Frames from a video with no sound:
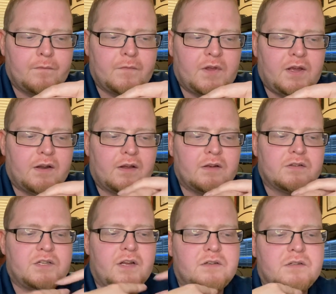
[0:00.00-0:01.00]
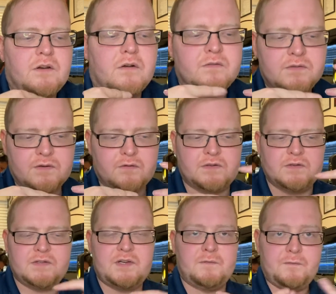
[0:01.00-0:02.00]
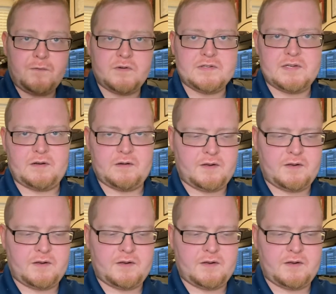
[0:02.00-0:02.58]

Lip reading: And it can change it also to C14,